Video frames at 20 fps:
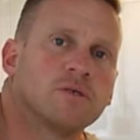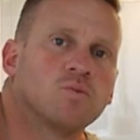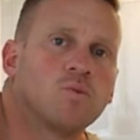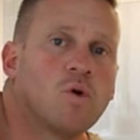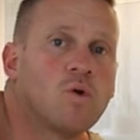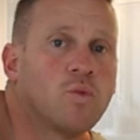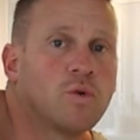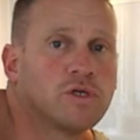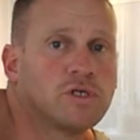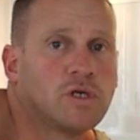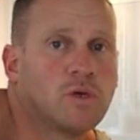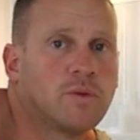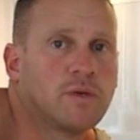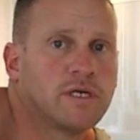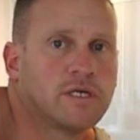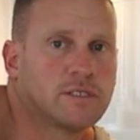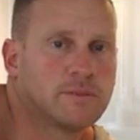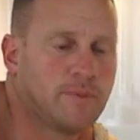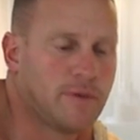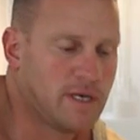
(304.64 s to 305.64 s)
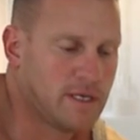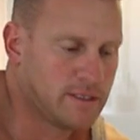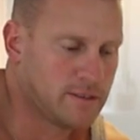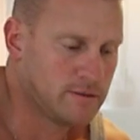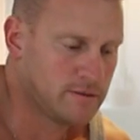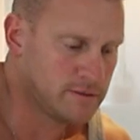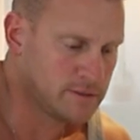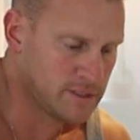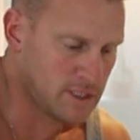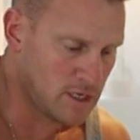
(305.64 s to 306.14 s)
as well, which I will explain.
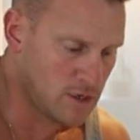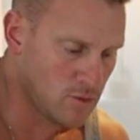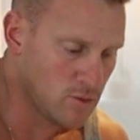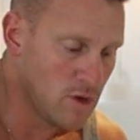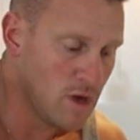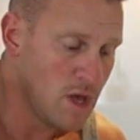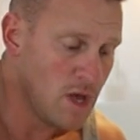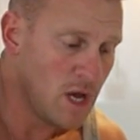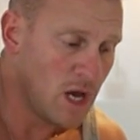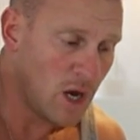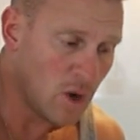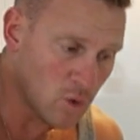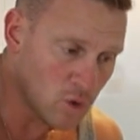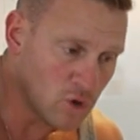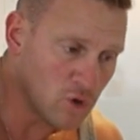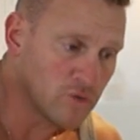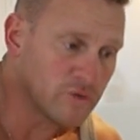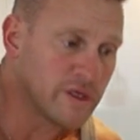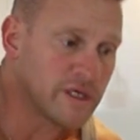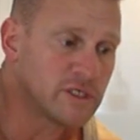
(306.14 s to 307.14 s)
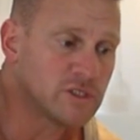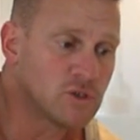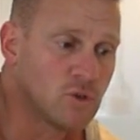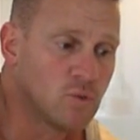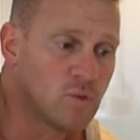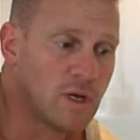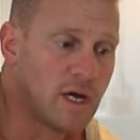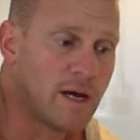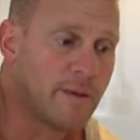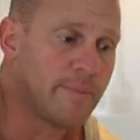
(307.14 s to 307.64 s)
So I'll cook these
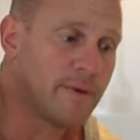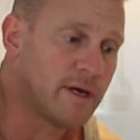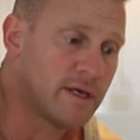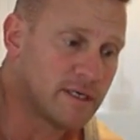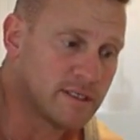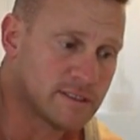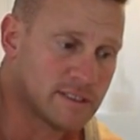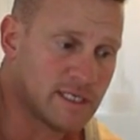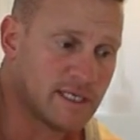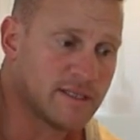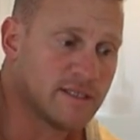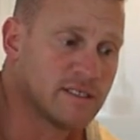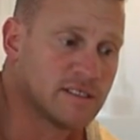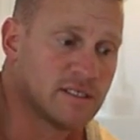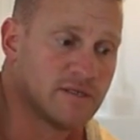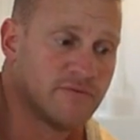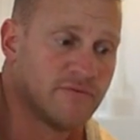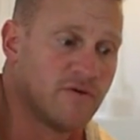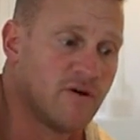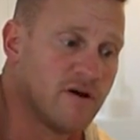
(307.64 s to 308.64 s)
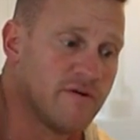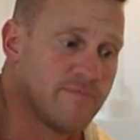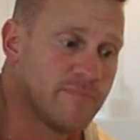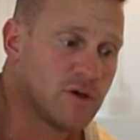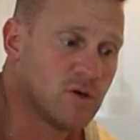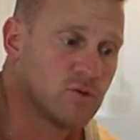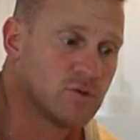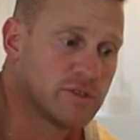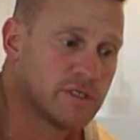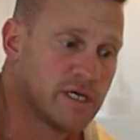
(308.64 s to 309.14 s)
all up, and I say this is 5
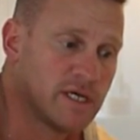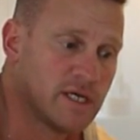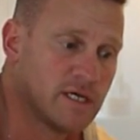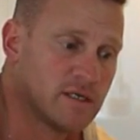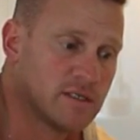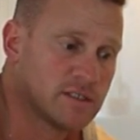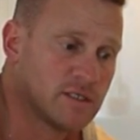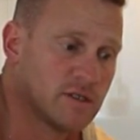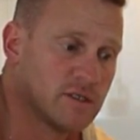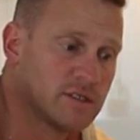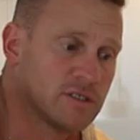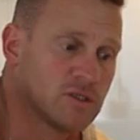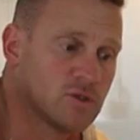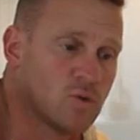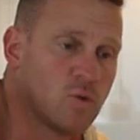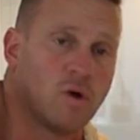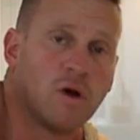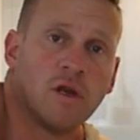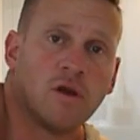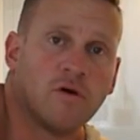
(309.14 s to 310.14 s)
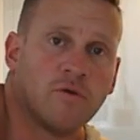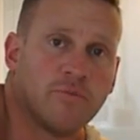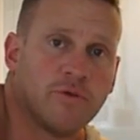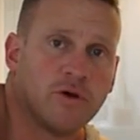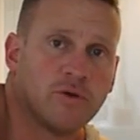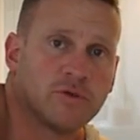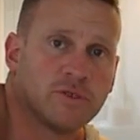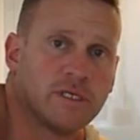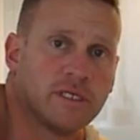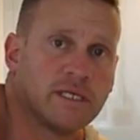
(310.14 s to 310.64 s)
mils here, so this is quite a lot of
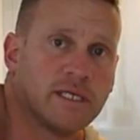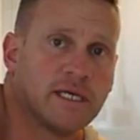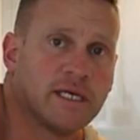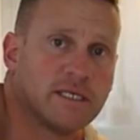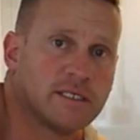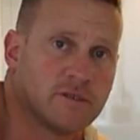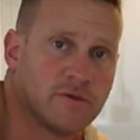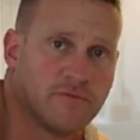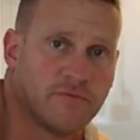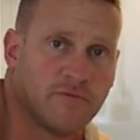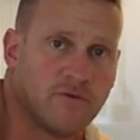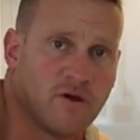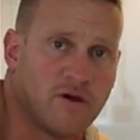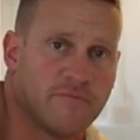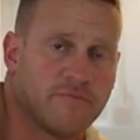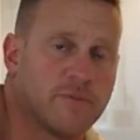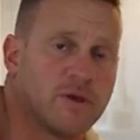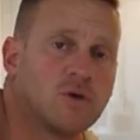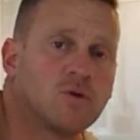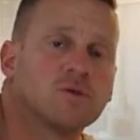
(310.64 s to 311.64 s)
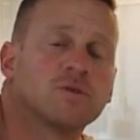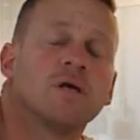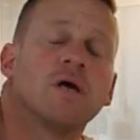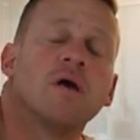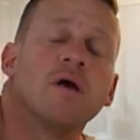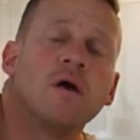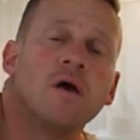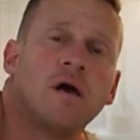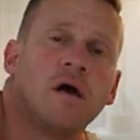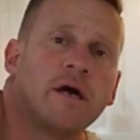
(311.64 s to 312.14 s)
protein here, so 5 mils,
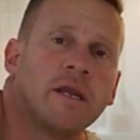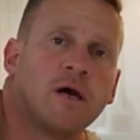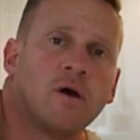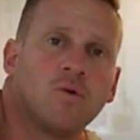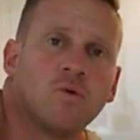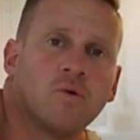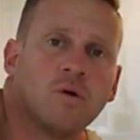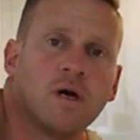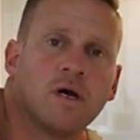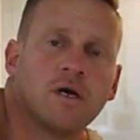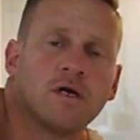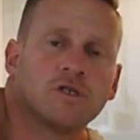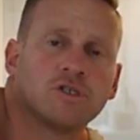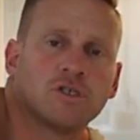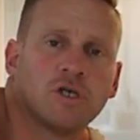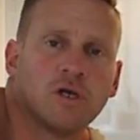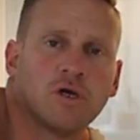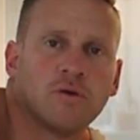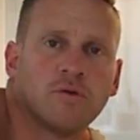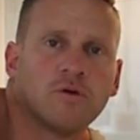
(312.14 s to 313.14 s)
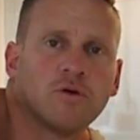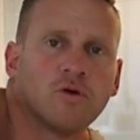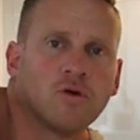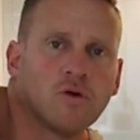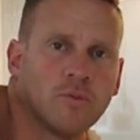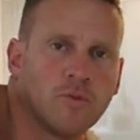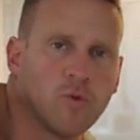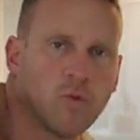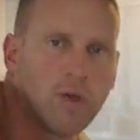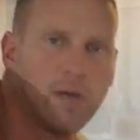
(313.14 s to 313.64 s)
and I'll show you and cook
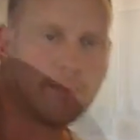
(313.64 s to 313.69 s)
them all